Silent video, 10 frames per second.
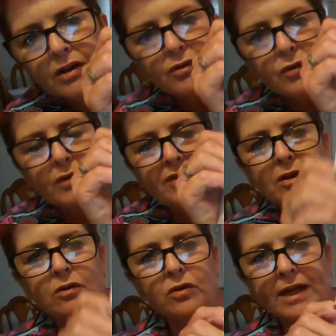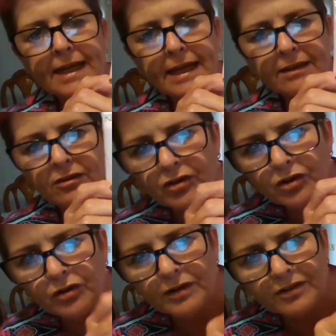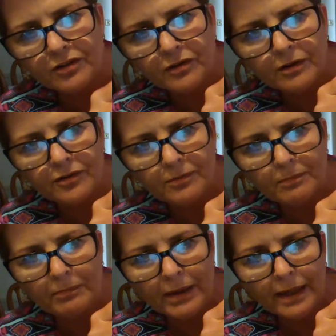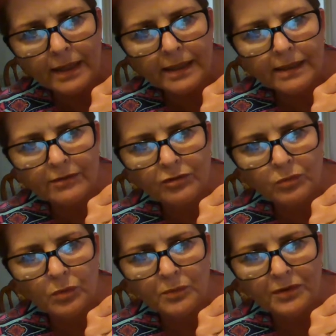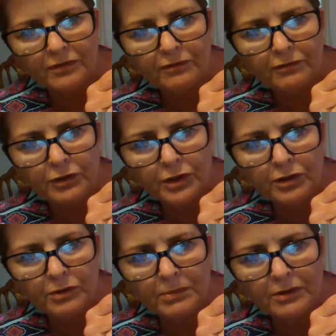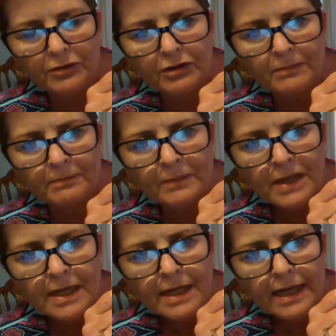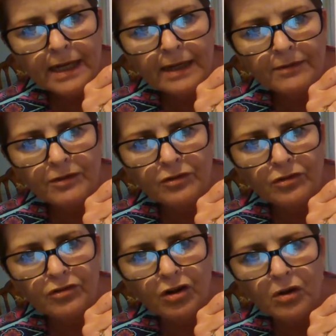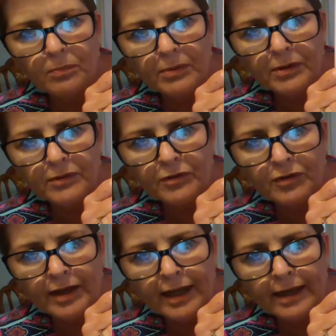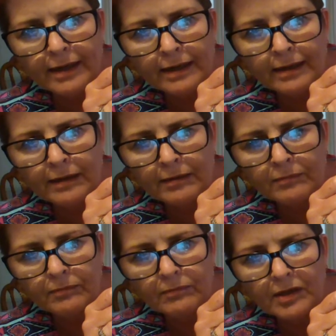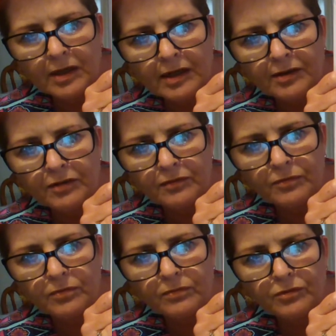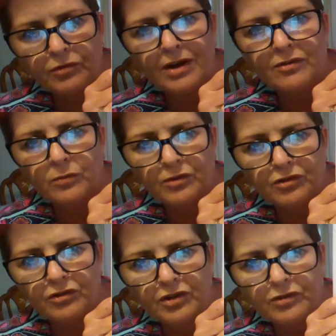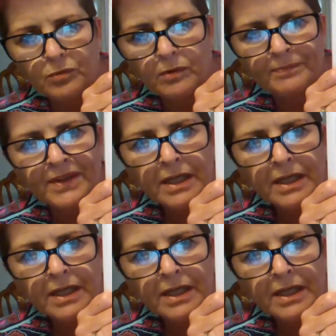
So if you look here, there's a crisscross back, there's one with a frill at the bottom, uh, there's a top, and there's an A-line kind of dress, which is this one.